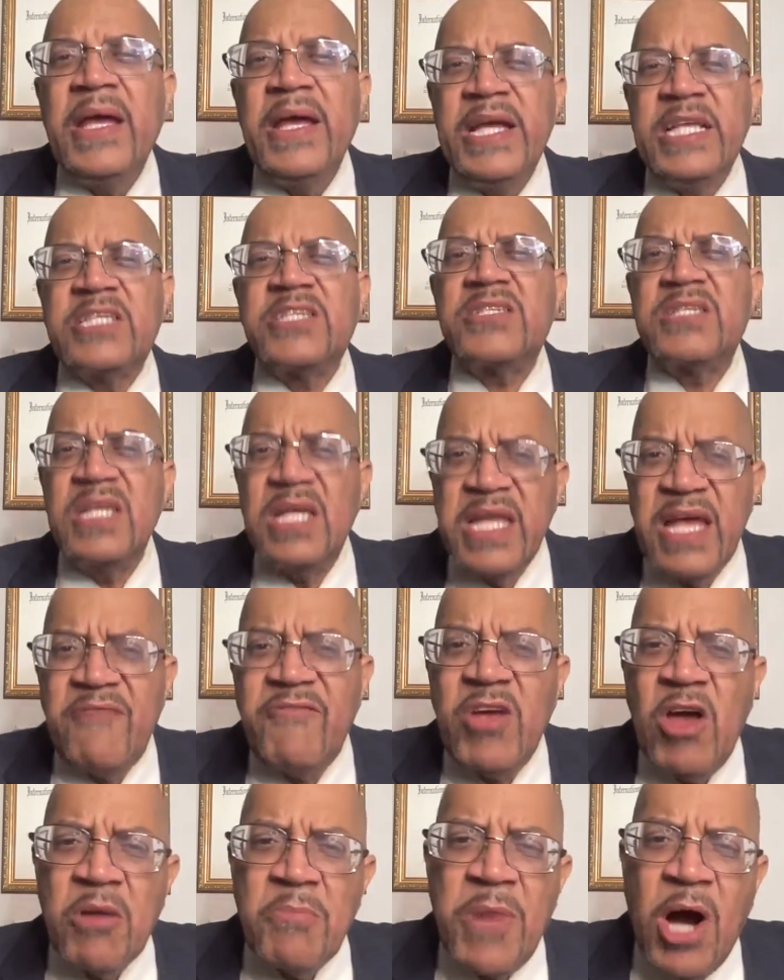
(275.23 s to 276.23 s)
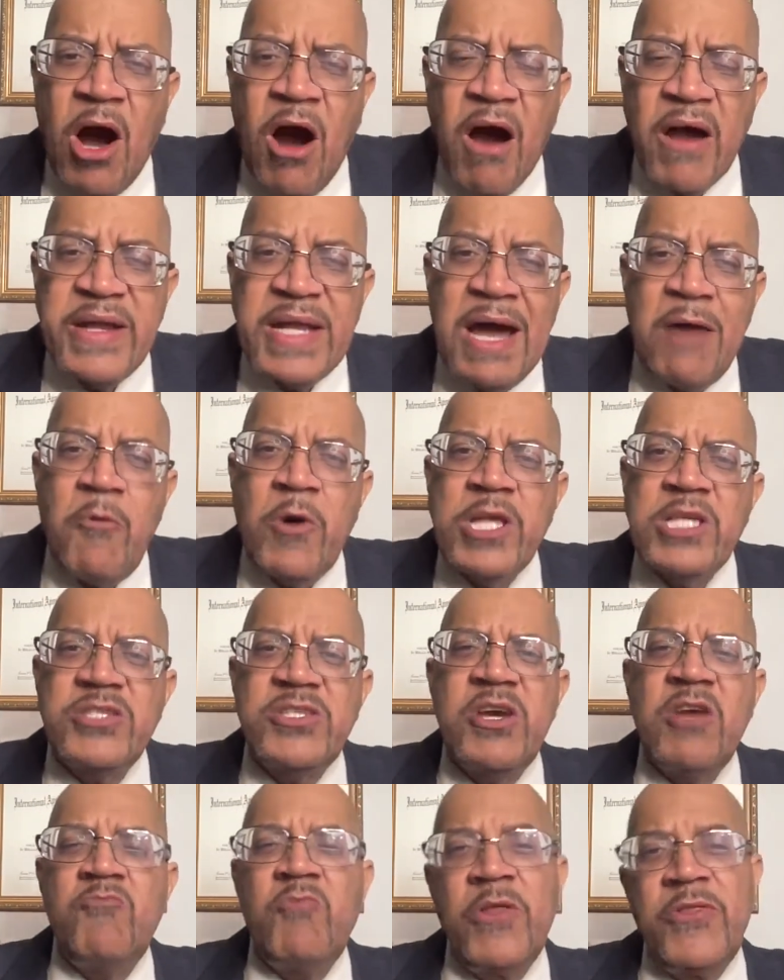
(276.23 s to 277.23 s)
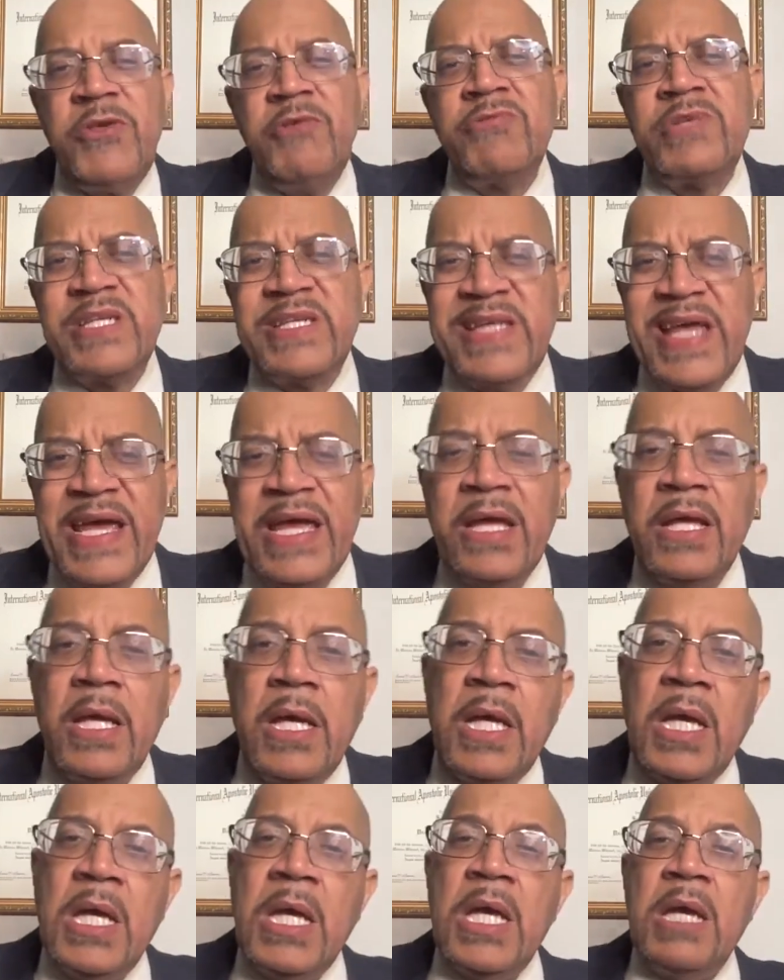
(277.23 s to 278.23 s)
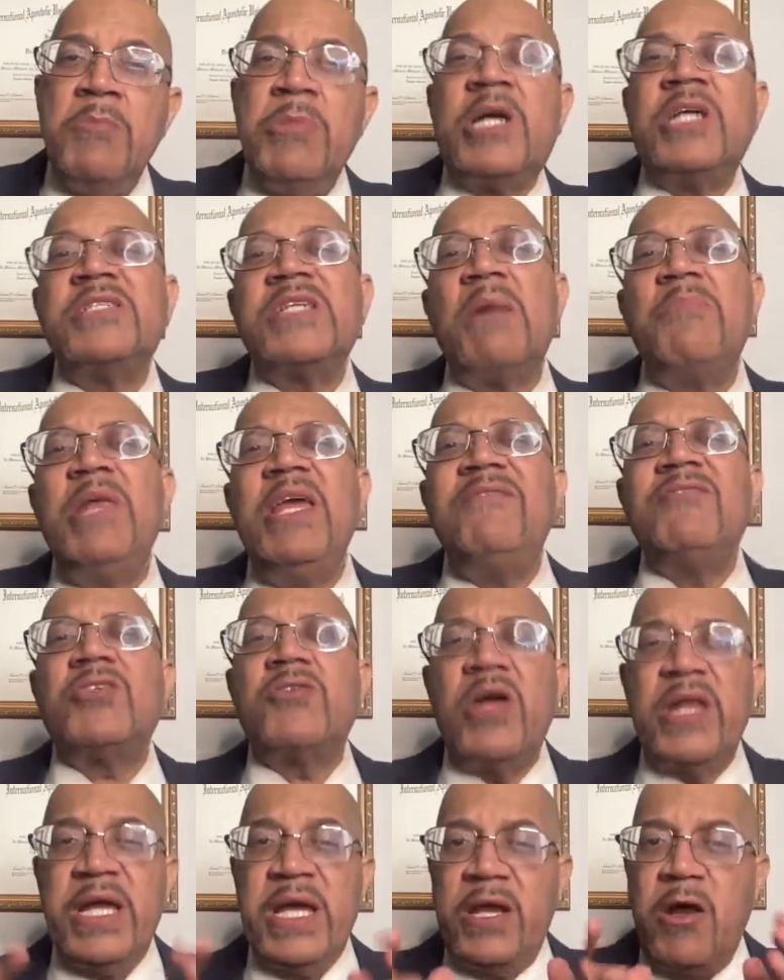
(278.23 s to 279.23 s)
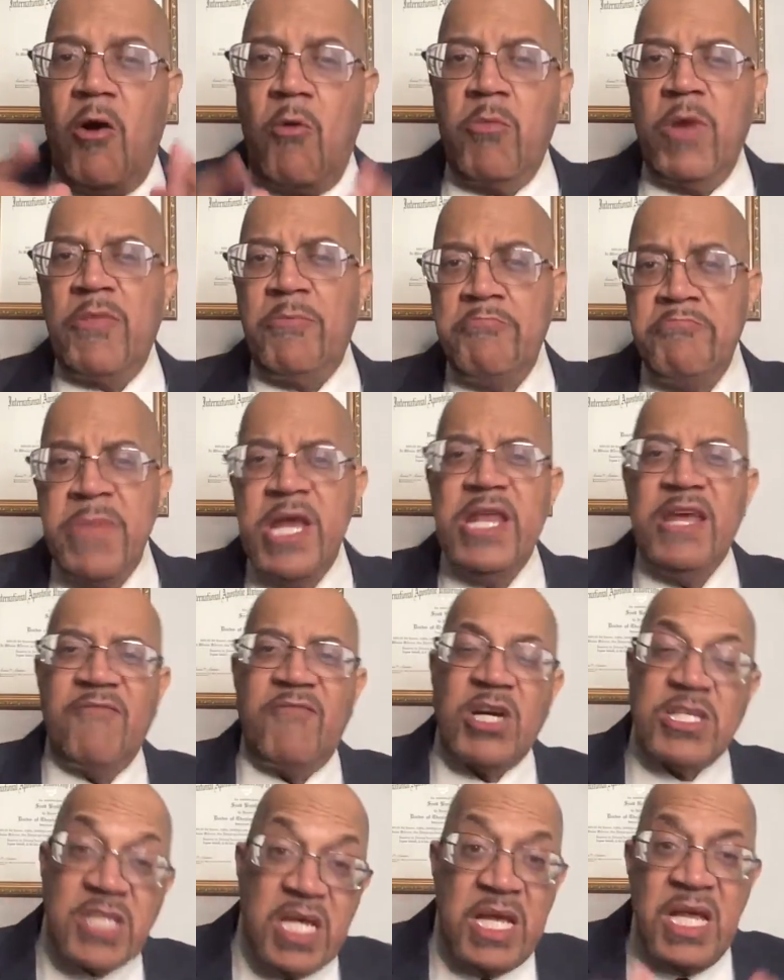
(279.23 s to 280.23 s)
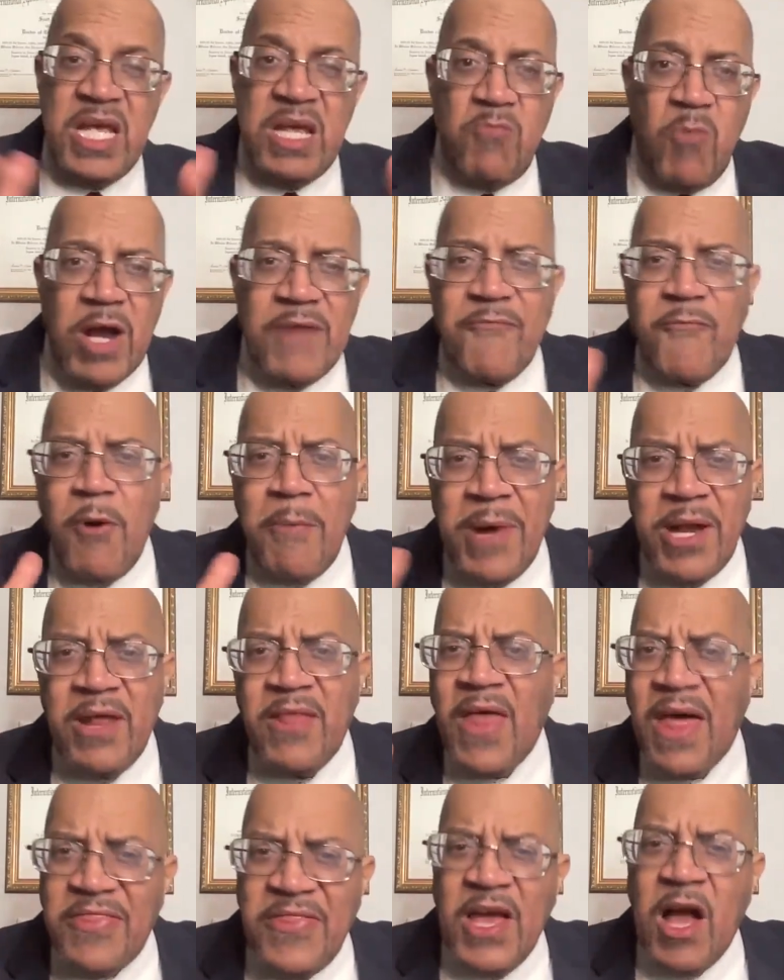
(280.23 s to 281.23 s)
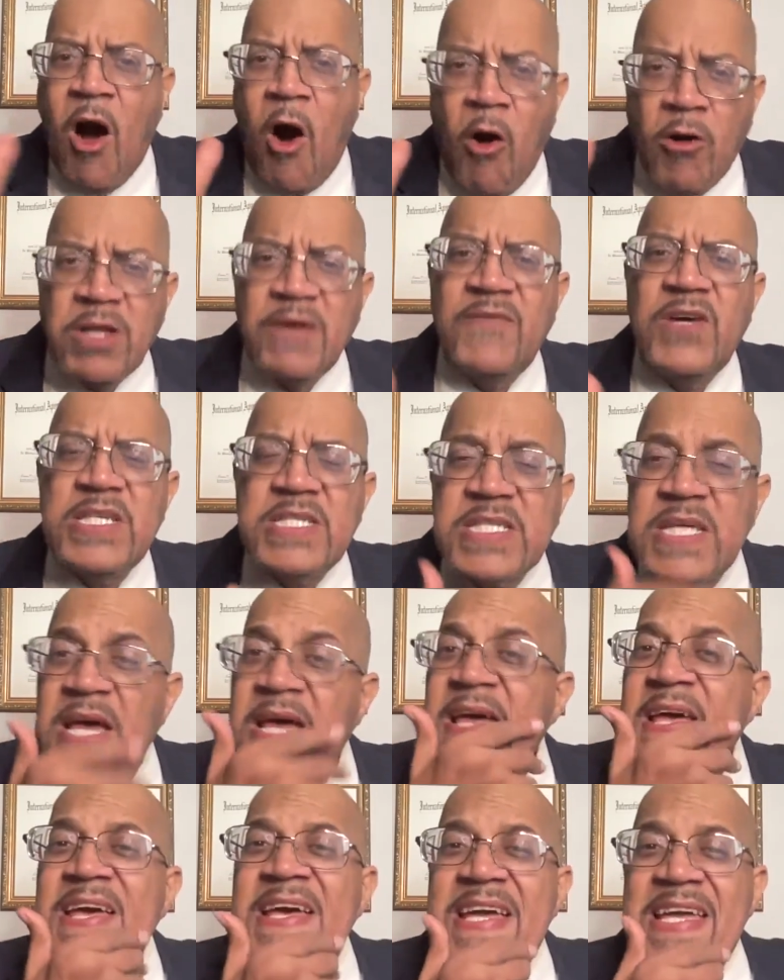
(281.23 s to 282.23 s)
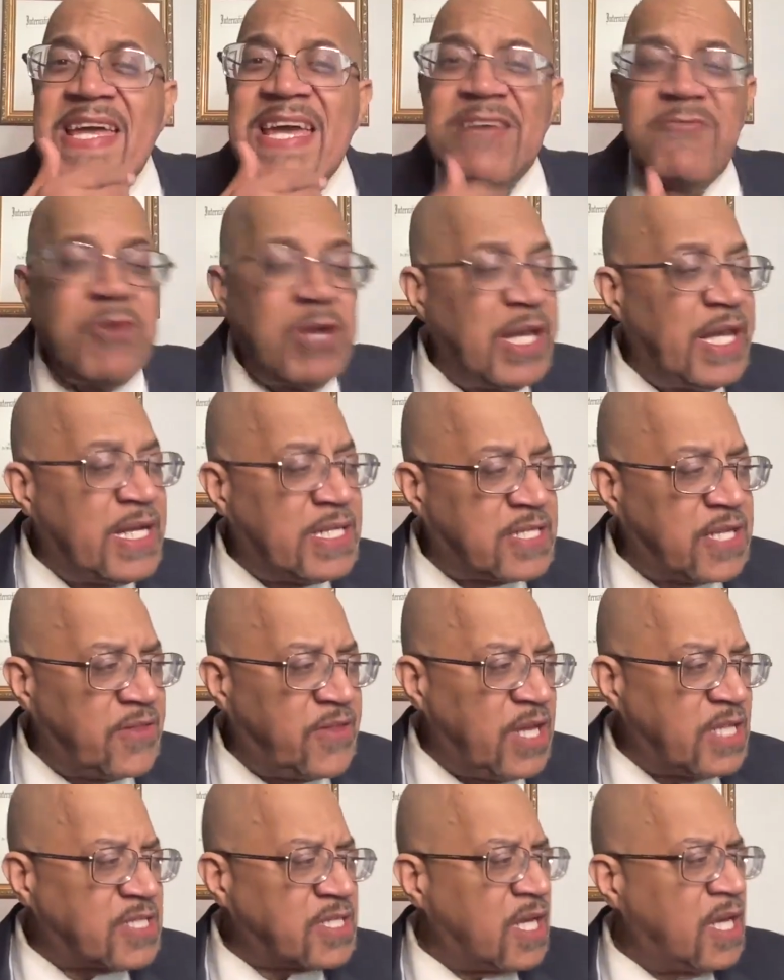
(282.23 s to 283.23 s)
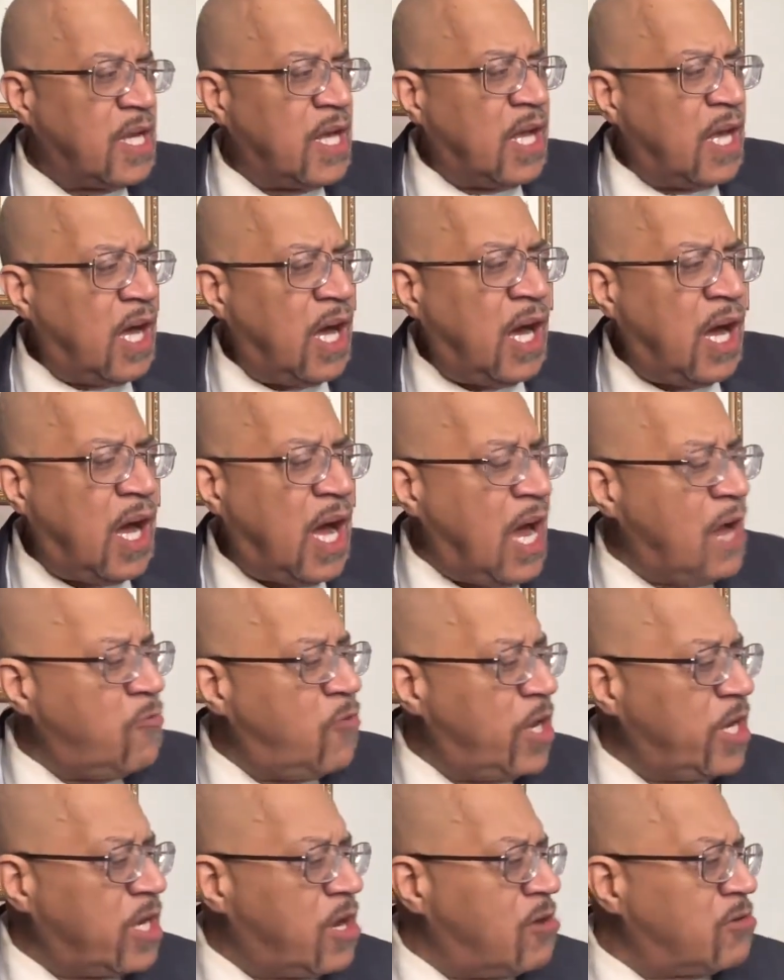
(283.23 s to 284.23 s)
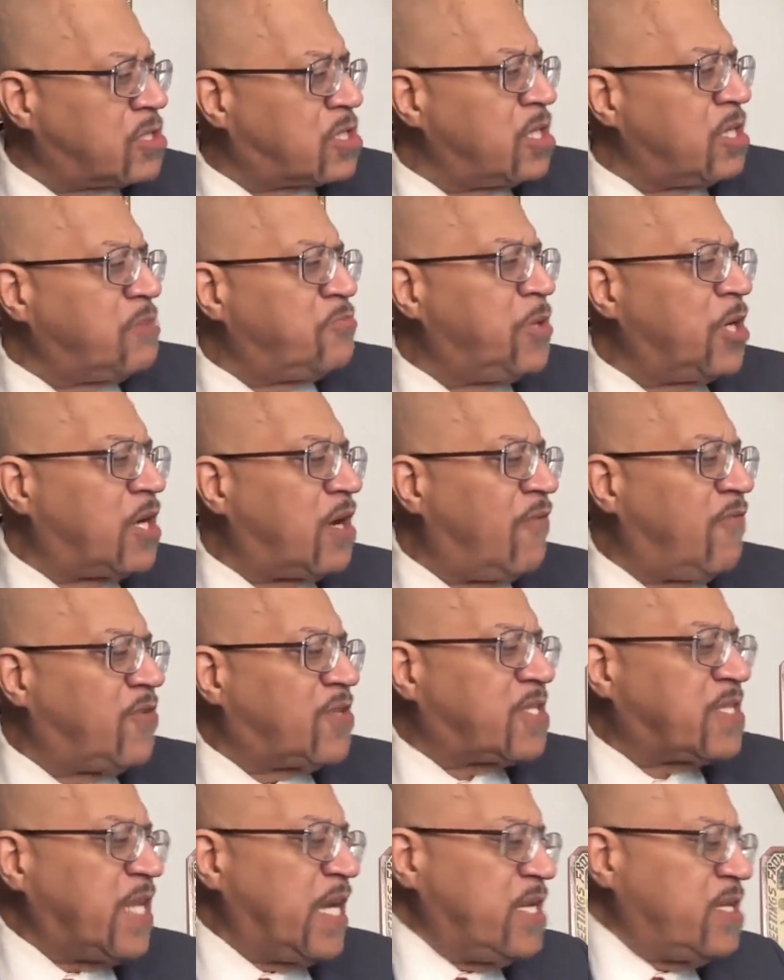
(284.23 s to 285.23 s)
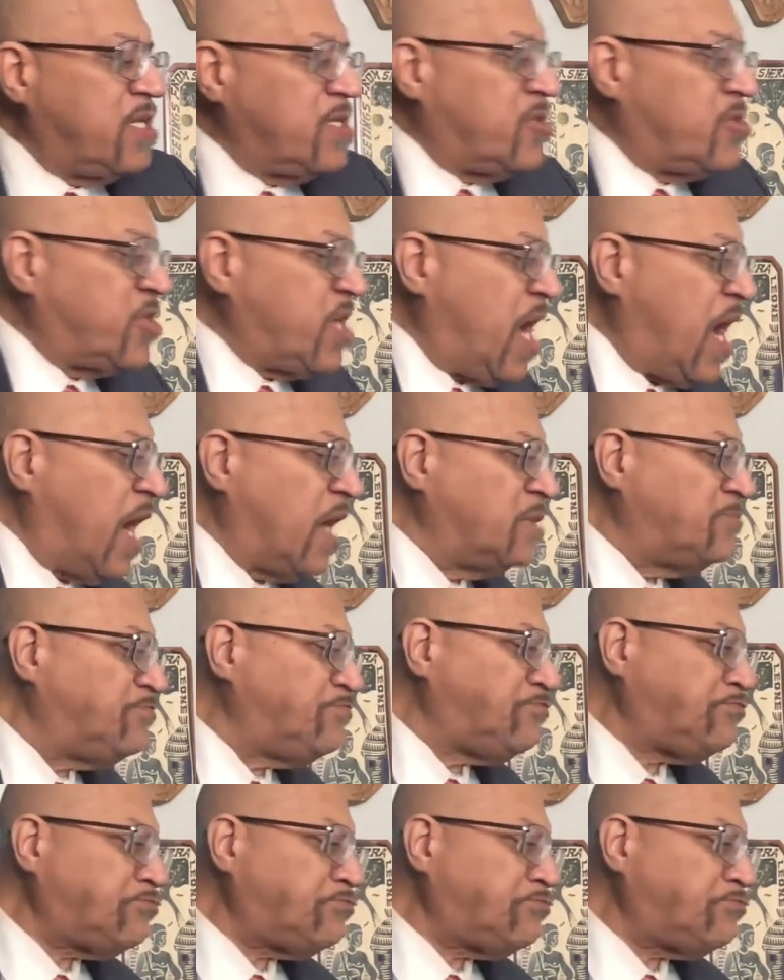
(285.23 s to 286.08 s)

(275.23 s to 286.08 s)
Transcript: It's still heavy on my heart, and I want to share it with you today because I believe it's going to hit home with many of us. In one form or another, I think all of us can relate to this. Uh, I want to go to the book of St. John,